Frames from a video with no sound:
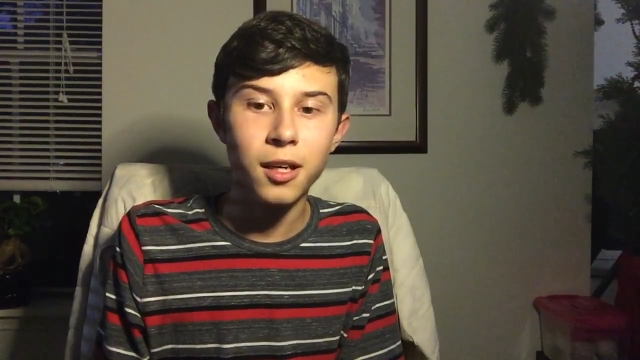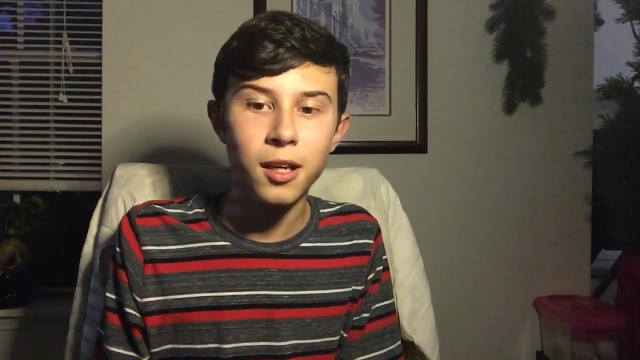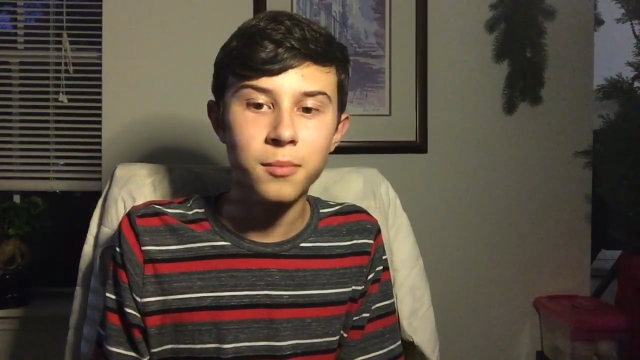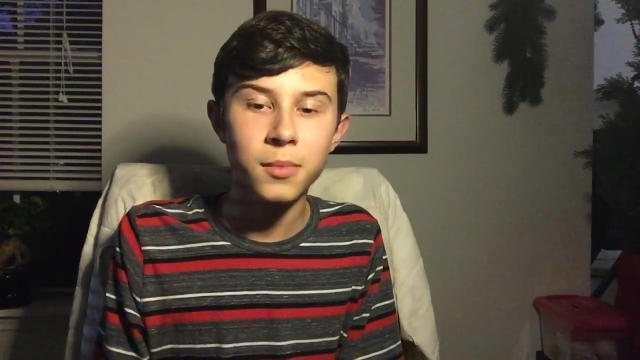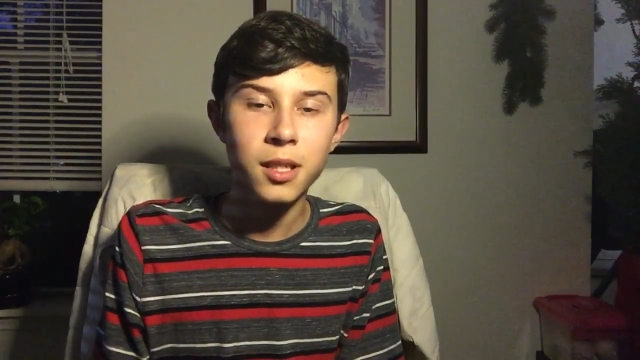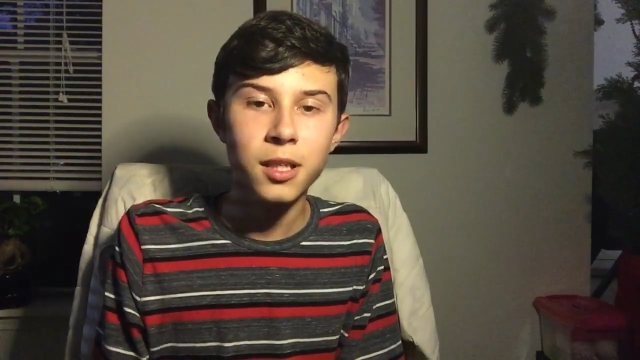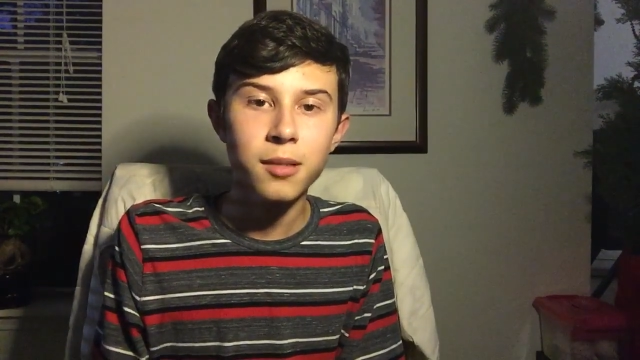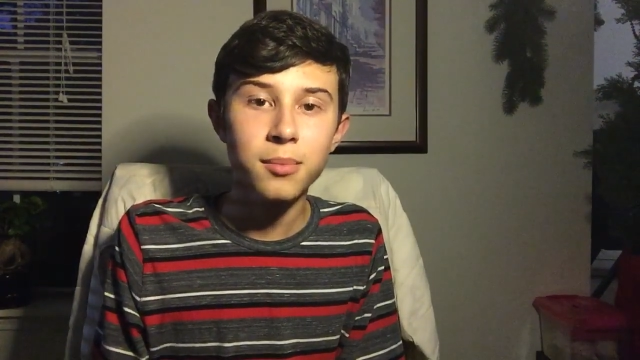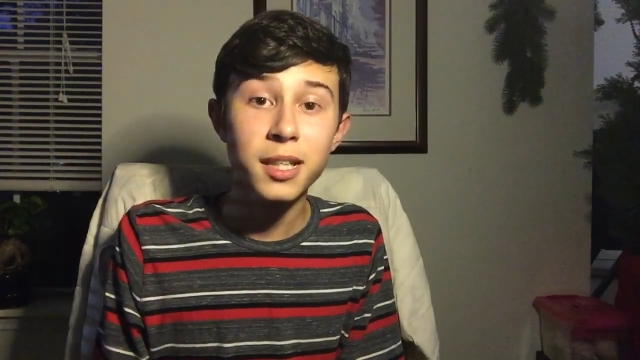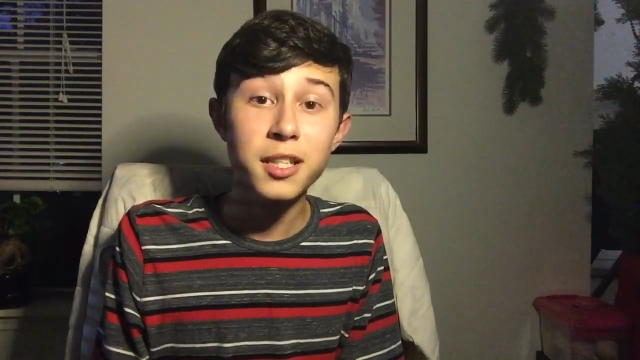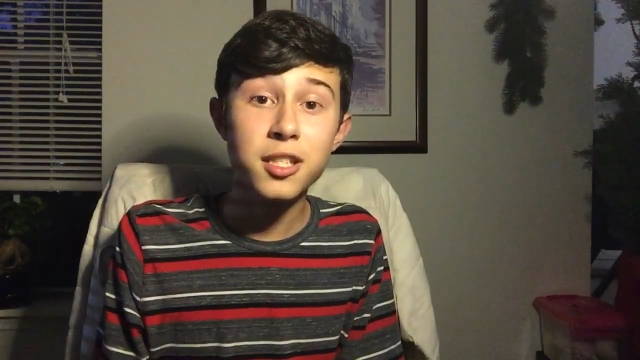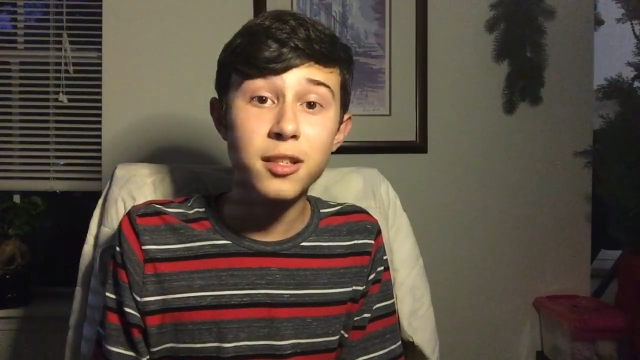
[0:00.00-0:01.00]
Um,
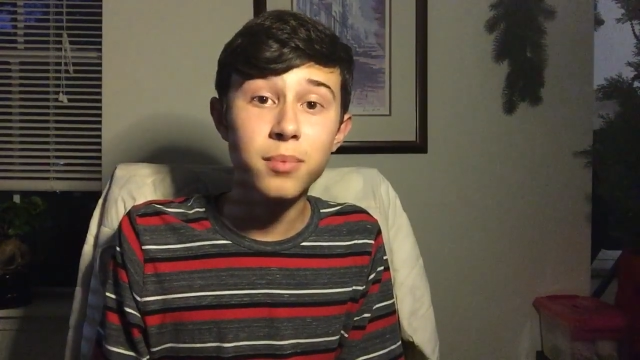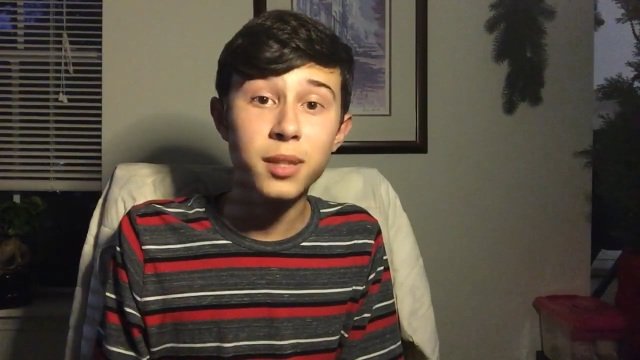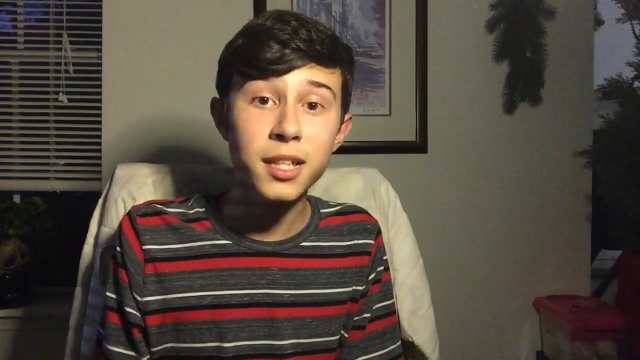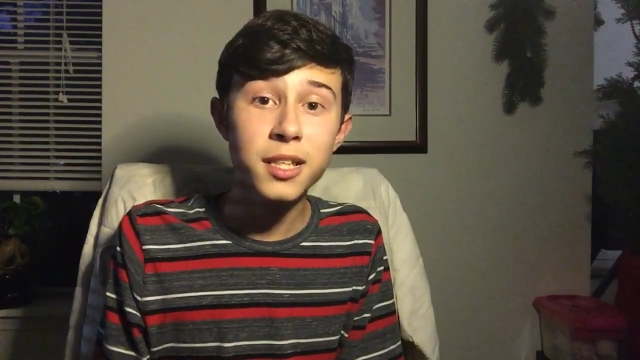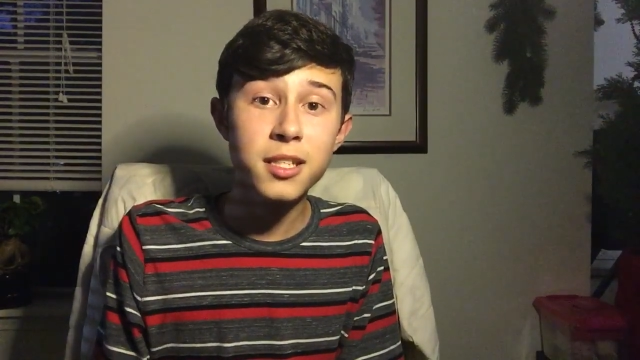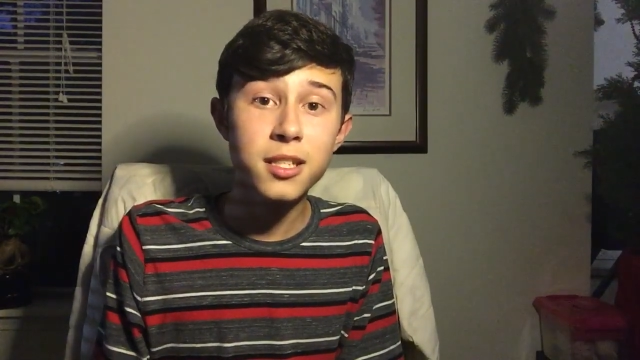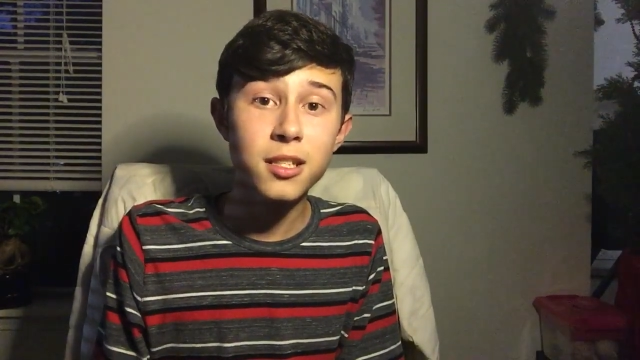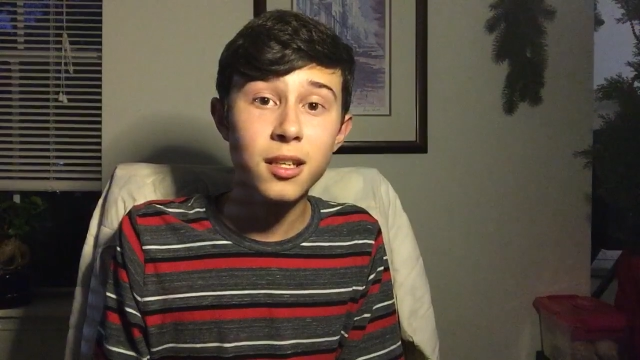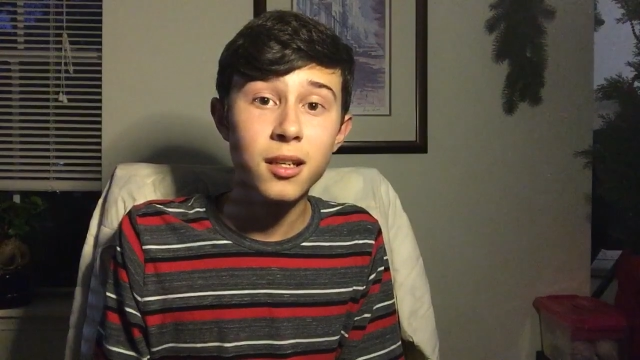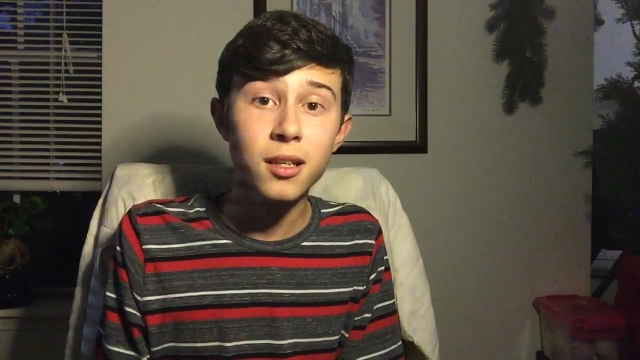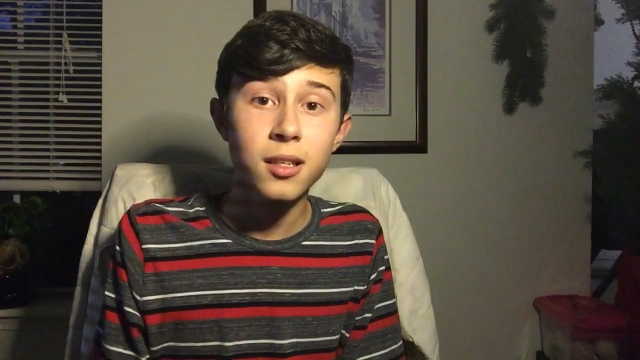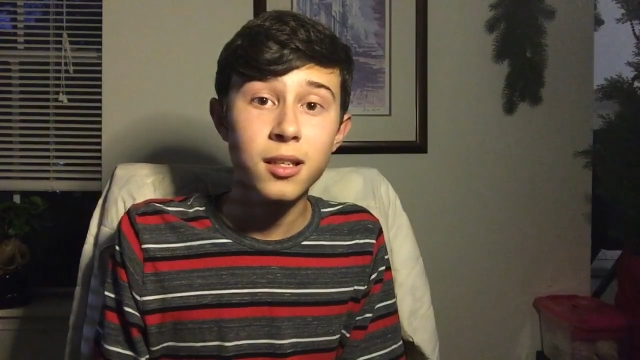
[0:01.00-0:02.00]
please please
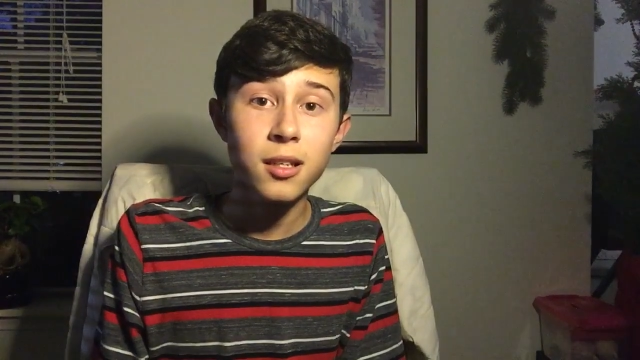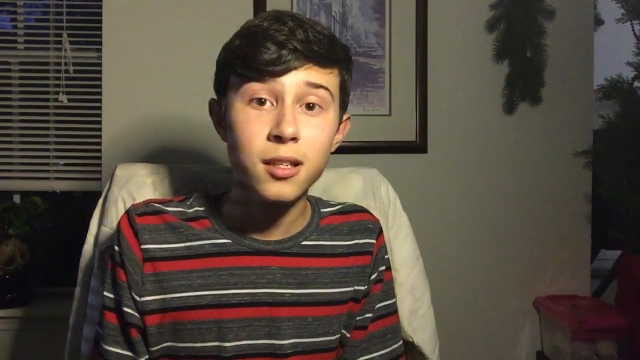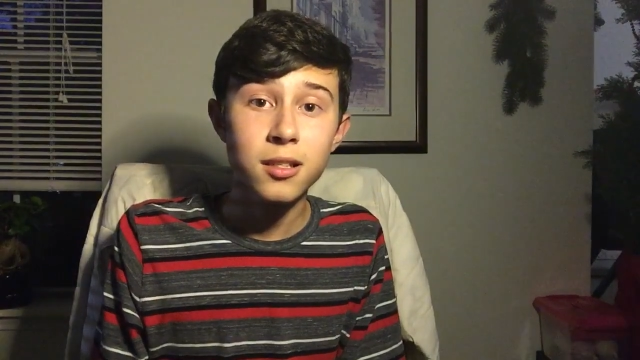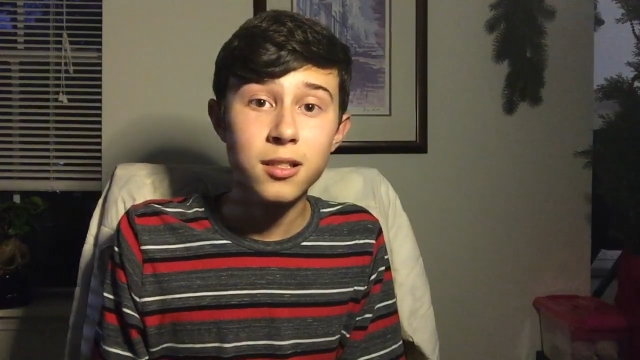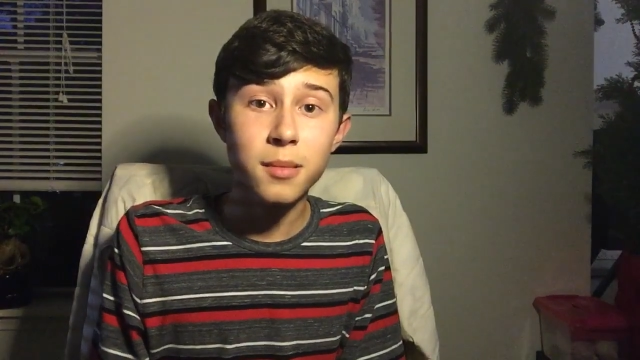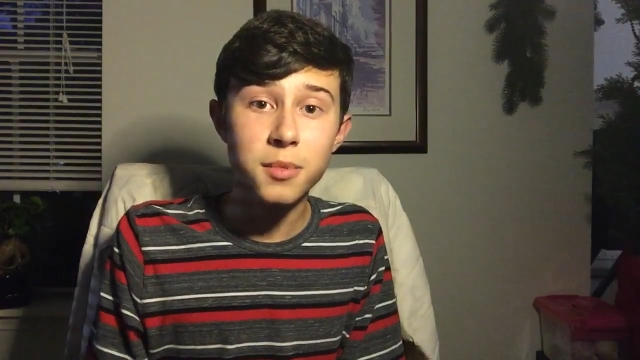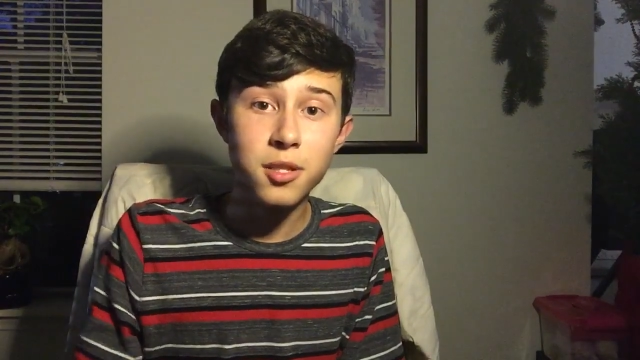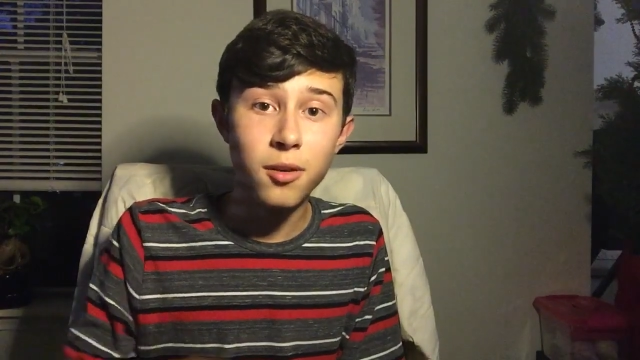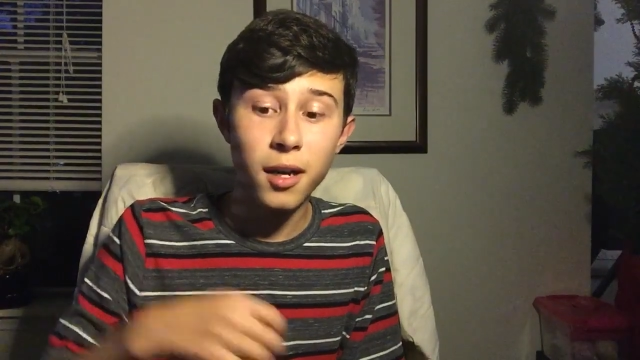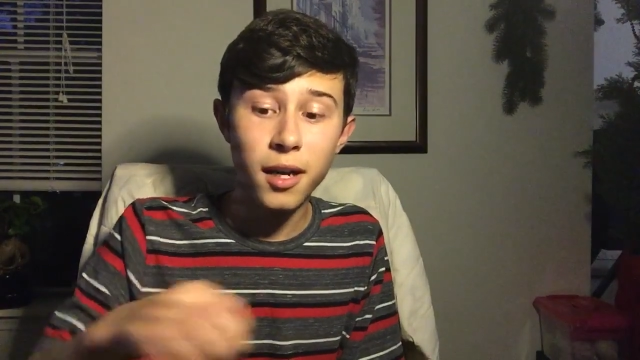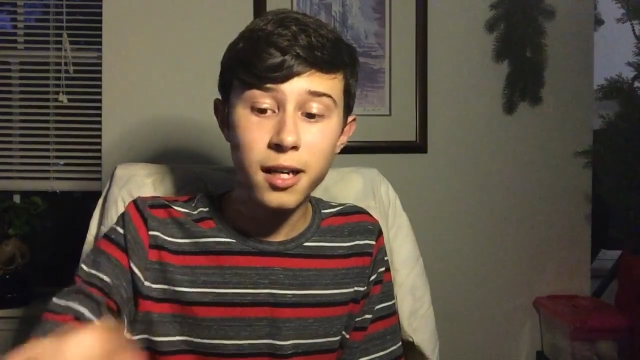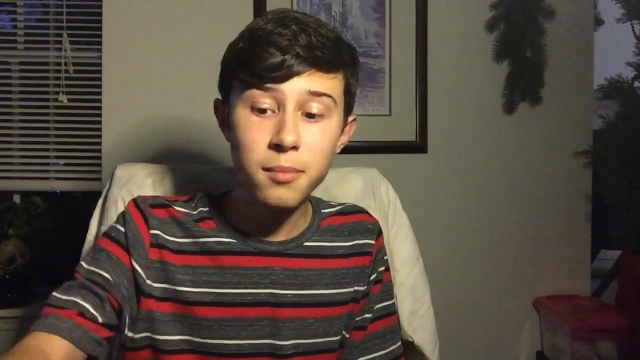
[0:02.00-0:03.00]

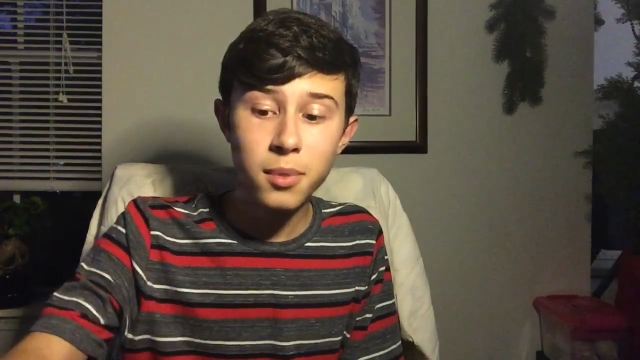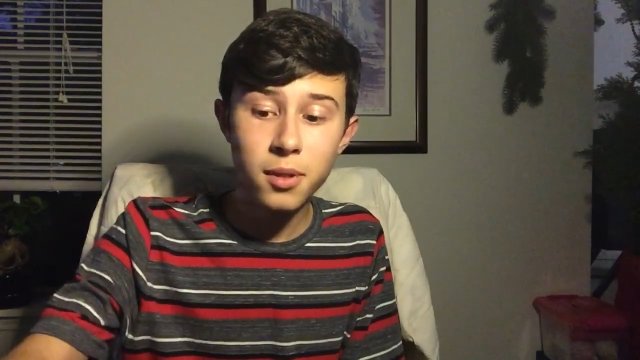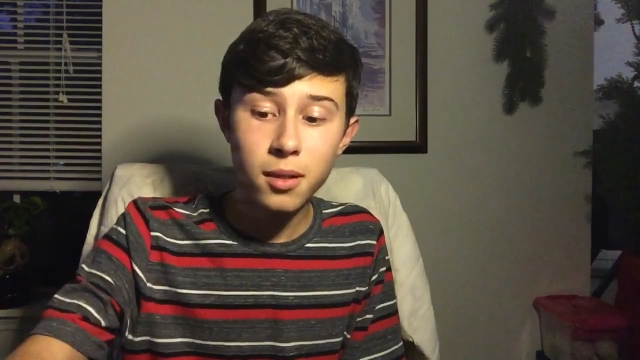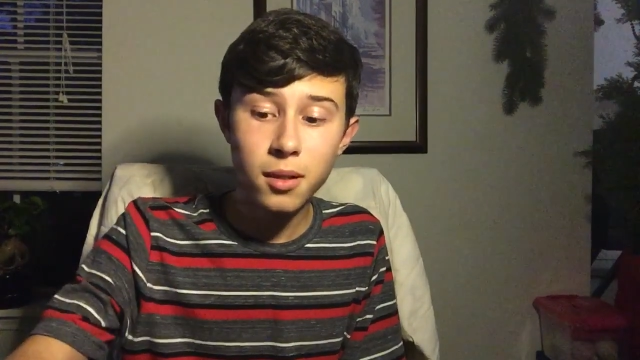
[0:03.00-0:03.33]
subscribe.